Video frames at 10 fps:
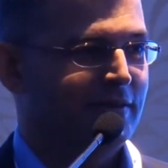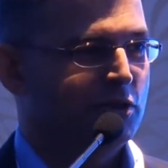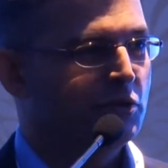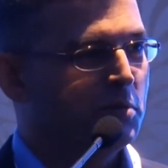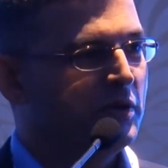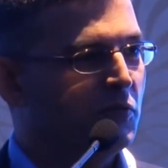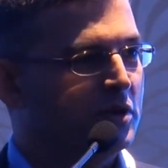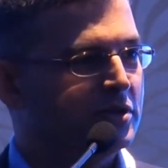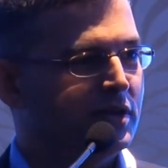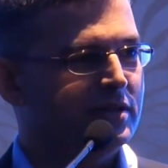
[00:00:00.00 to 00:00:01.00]
You will be
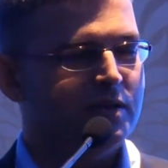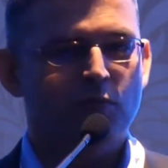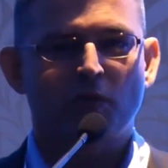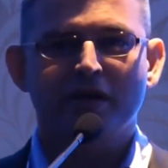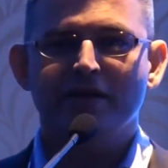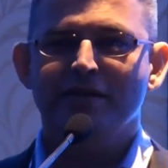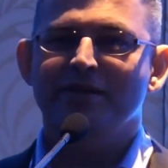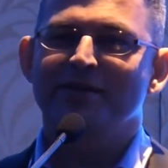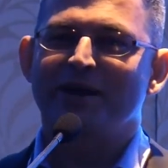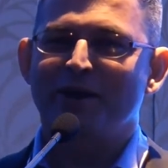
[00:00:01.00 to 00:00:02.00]
wondering that why,
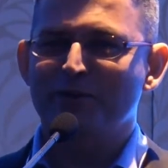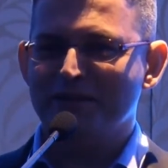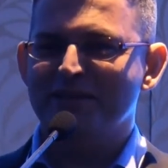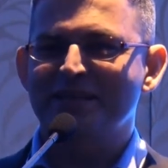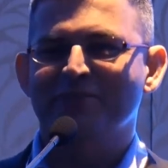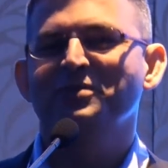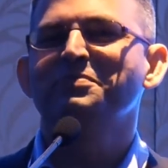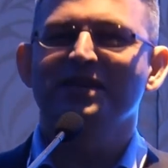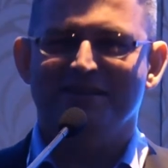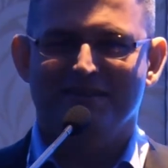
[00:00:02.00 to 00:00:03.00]
how can that ever
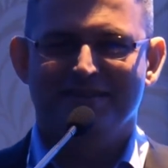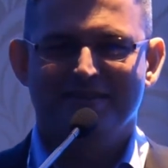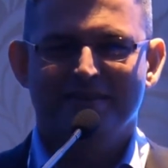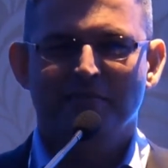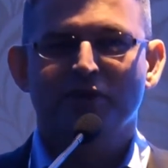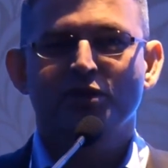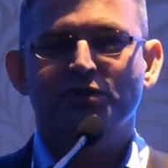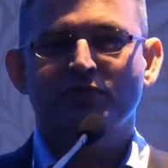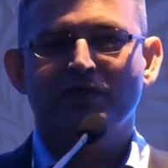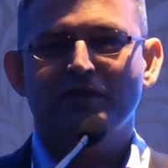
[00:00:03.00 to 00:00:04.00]
be?
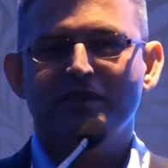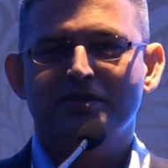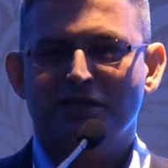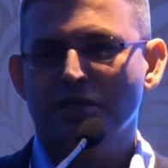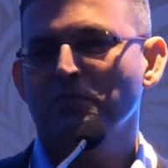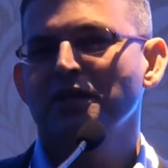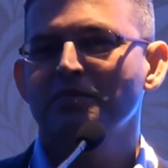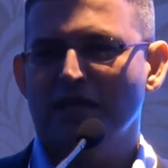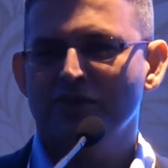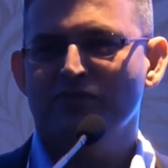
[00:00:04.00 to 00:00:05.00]
Because we were terrible in
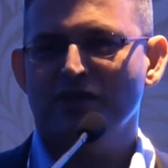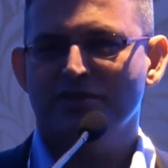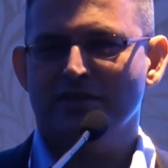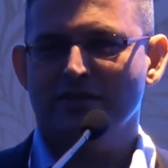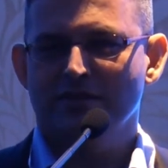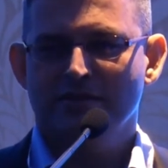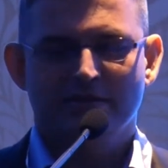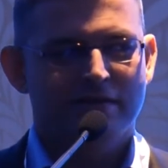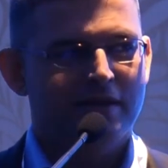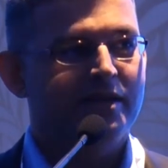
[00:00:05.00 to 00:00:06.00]
manufacturing.
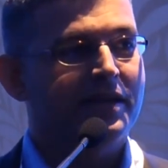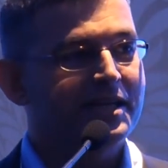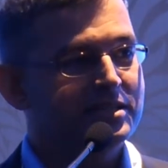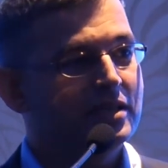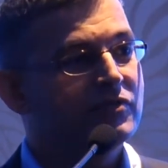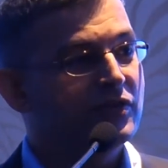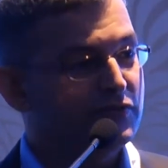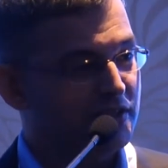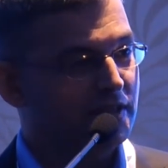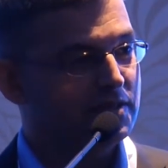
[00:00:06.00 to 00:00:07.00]
In
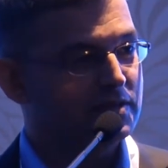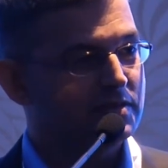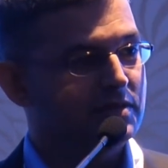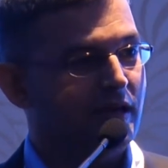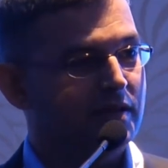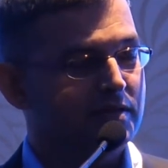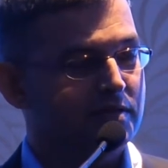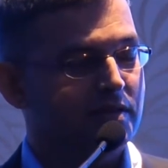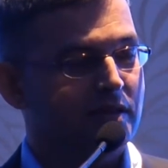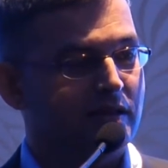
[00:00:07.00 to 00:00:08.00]
1950s and
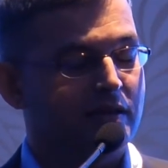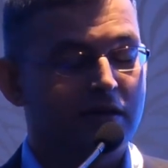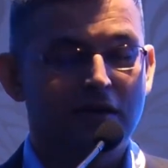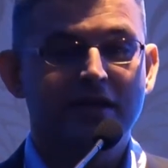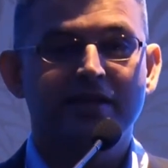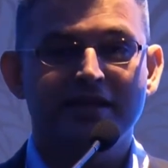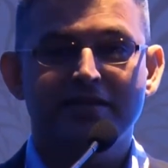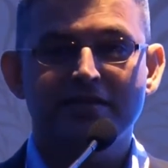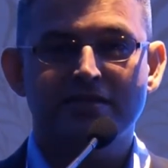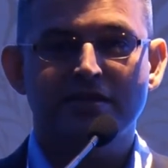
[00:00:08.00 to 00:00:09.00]
early
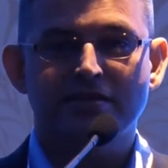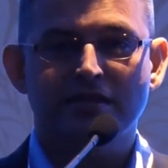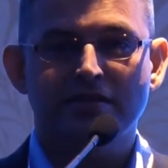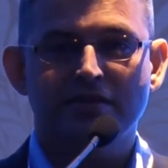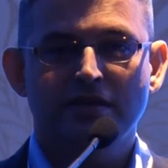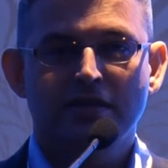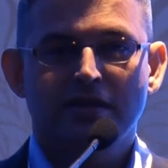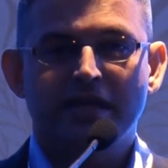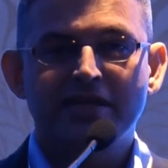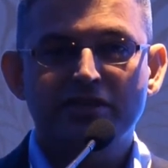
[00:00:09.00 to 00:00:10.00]
1960s,
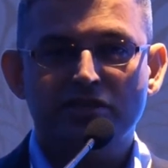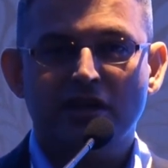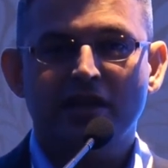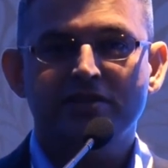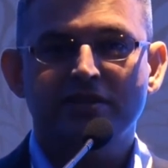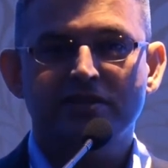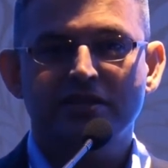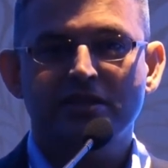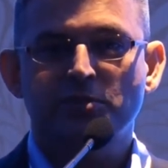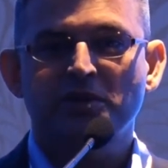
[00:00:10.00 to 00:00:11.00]

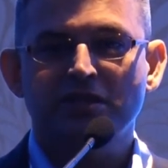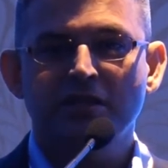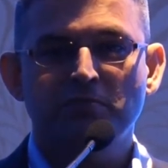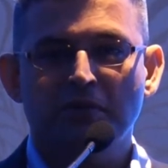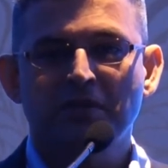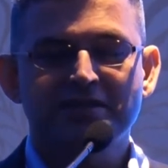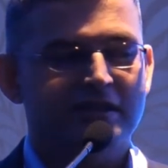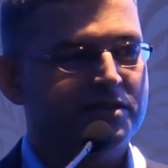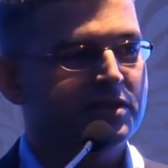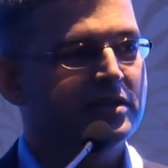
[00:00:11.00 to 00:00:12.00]
industrialization, especially in public
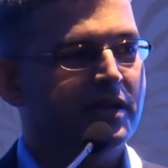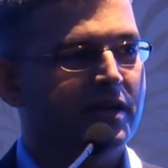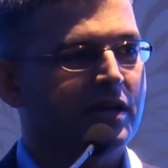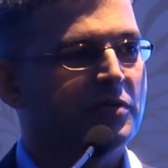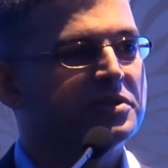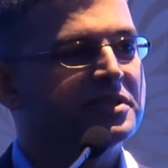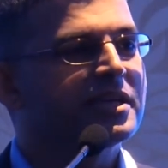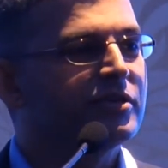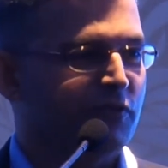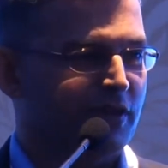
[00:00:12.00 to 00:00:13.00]
sector in Kerala, was
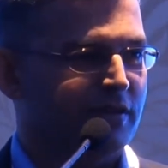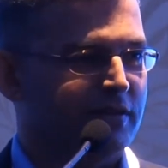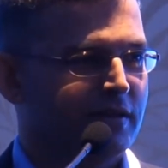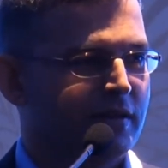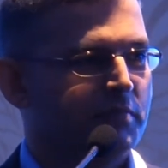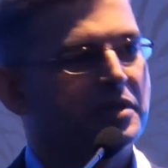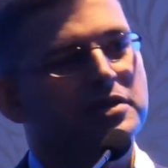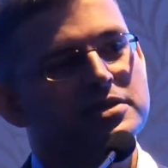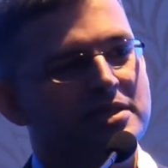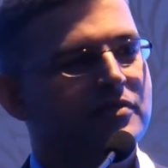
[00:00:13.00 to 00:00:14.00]
significant. But in
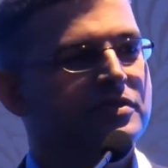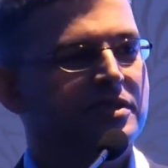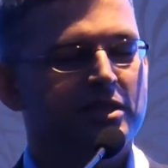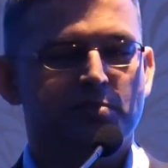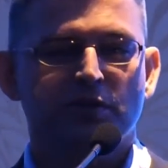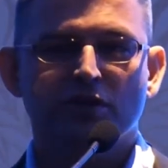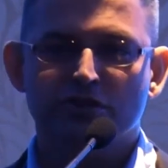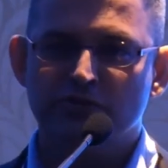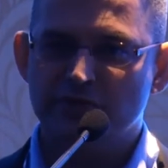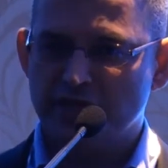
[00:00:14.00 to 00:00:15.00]
70s, because
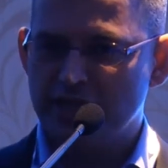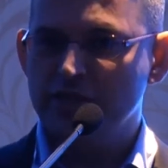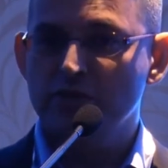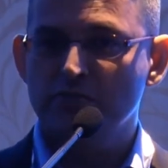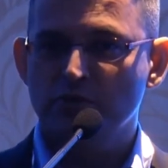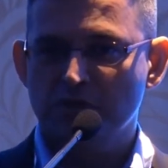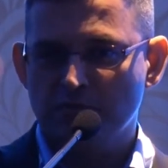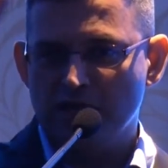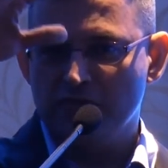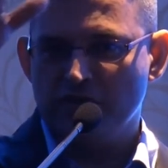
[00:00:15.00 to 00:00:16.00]
of trade union movement,
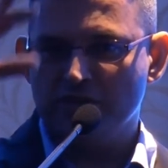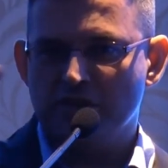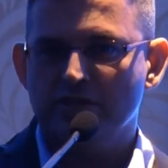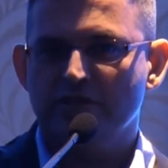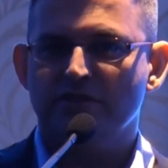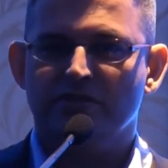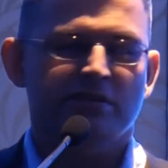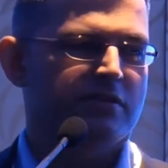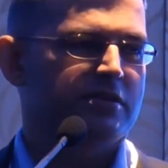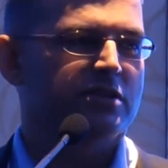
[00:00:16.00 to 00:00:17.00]
manufacturing just
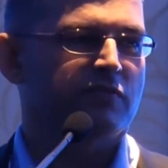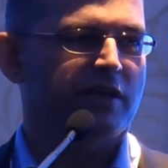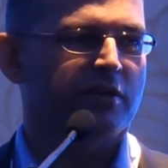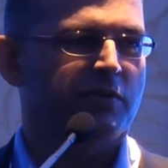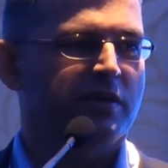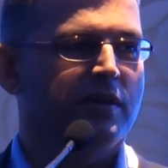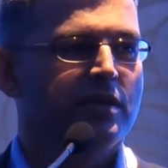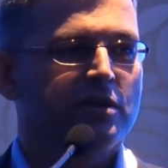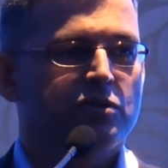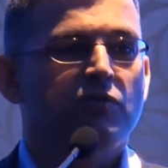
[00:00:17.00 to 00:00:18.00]
went away.
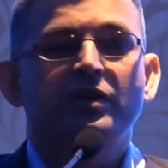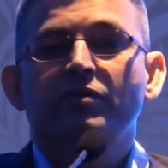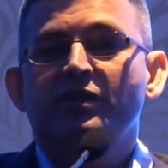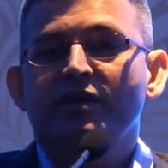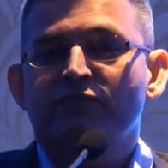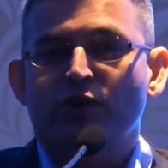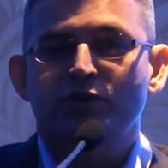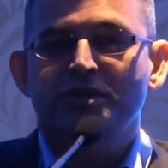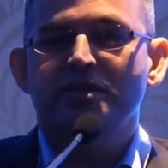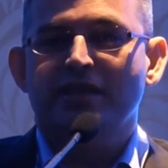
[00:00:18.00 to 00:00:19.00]
So we are very
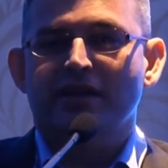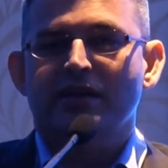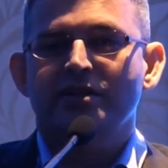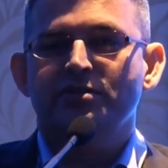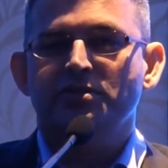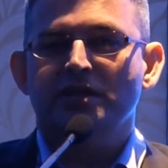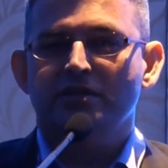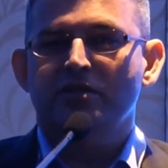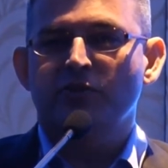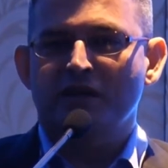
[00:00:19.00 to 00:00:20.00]
fond in Kerala to say
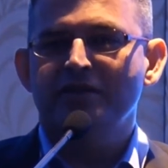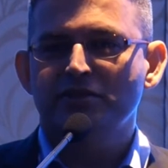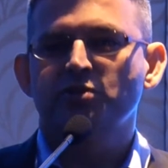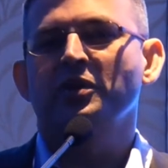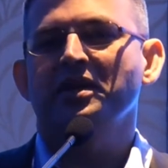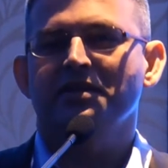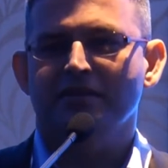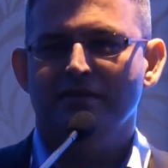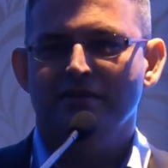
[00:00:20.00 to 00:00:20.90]
that red is green.